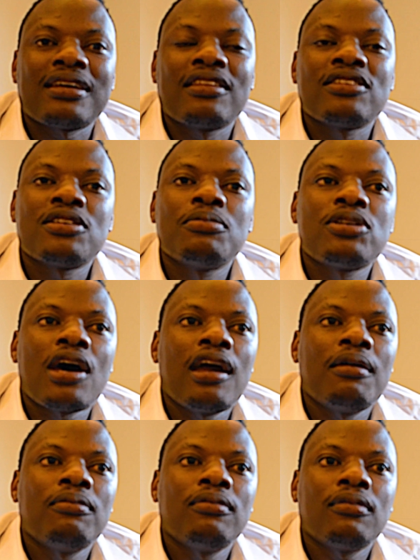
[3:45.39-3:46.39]
At the same
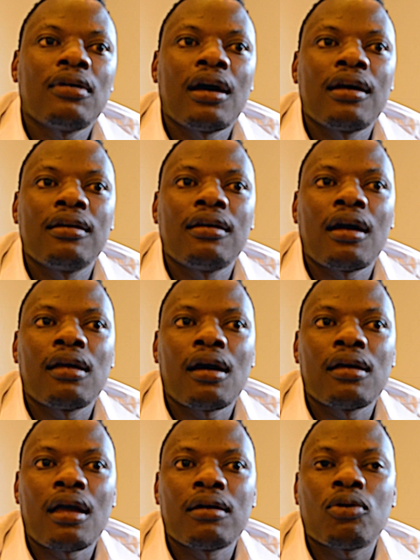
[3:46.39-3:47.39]
time,
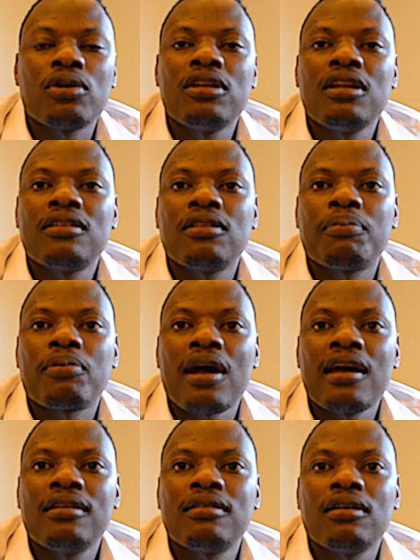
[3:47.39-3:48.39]
I coordinate the
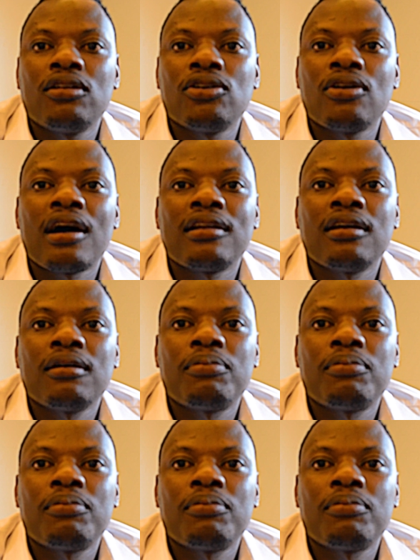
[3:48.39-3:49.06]
Pride in Uganda,